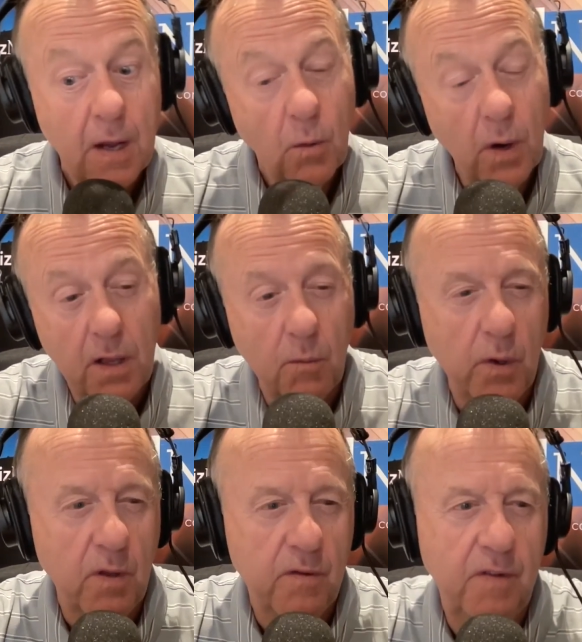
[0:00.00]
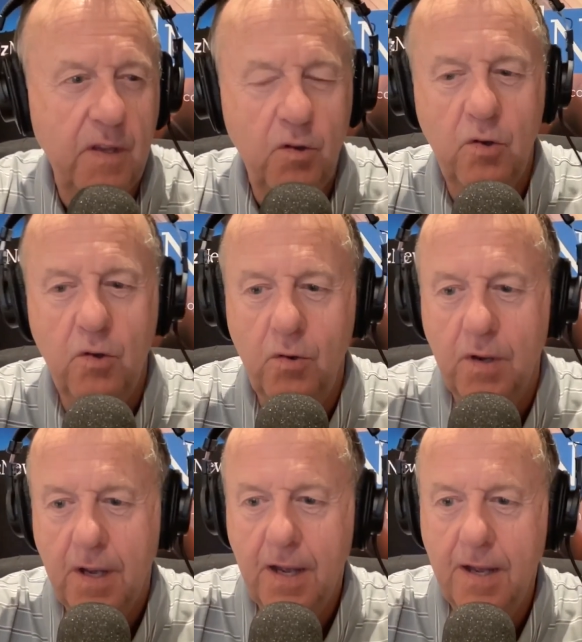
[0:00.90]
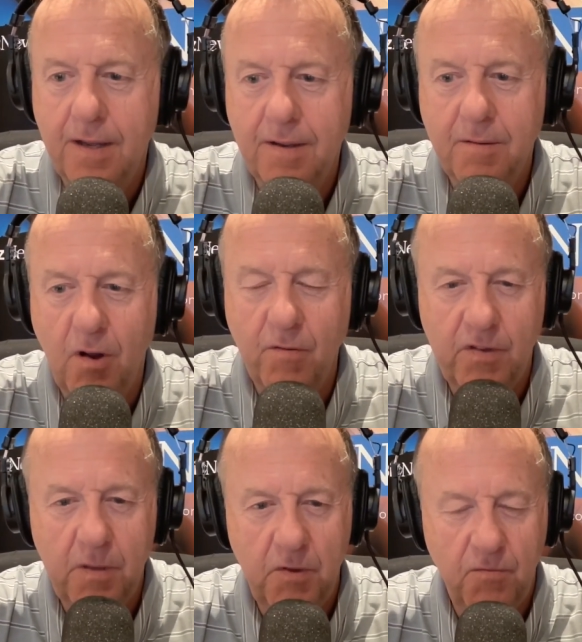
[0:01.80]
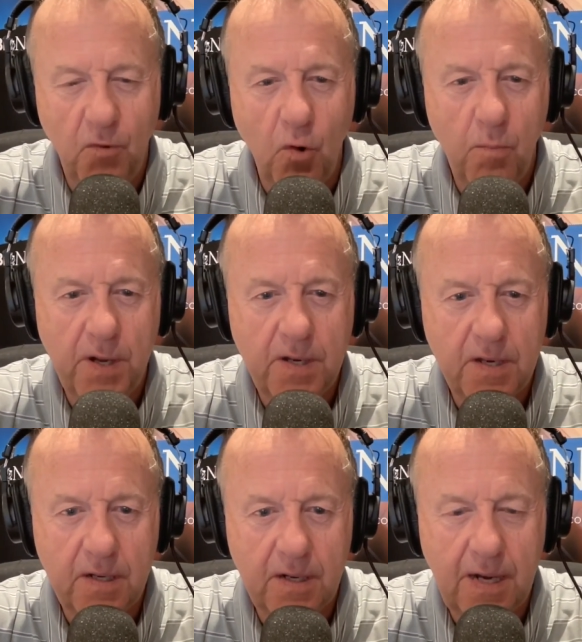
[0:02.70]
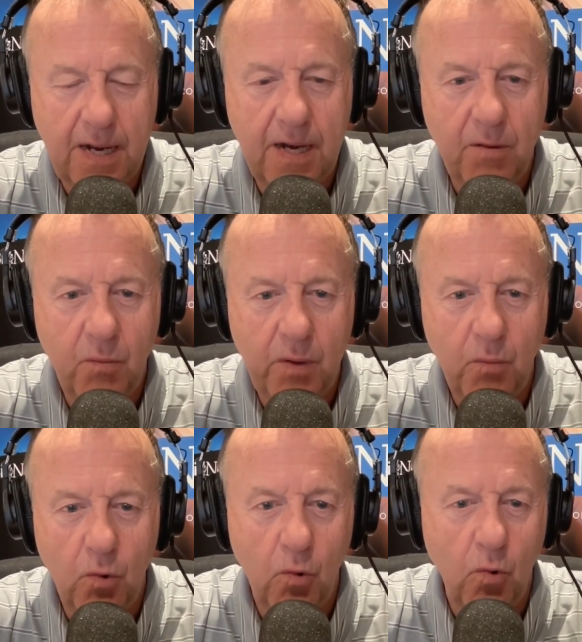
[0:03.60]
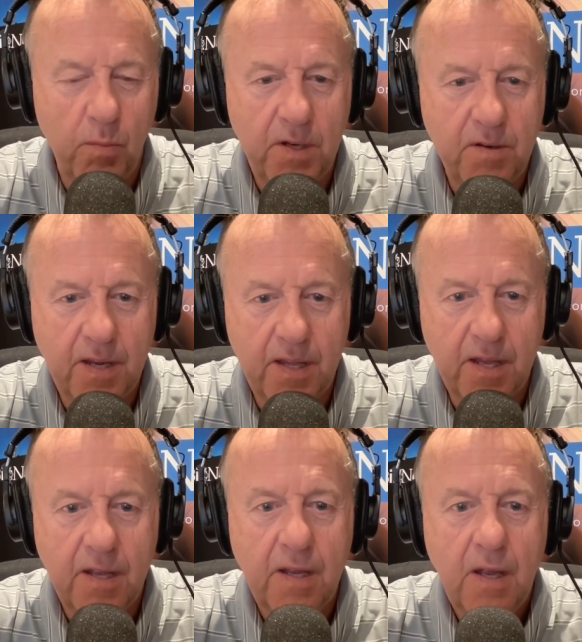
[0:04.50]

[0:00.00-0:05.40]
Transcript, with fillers: Well, we'll see you uh, obviously before, but uh, clearly we will all be together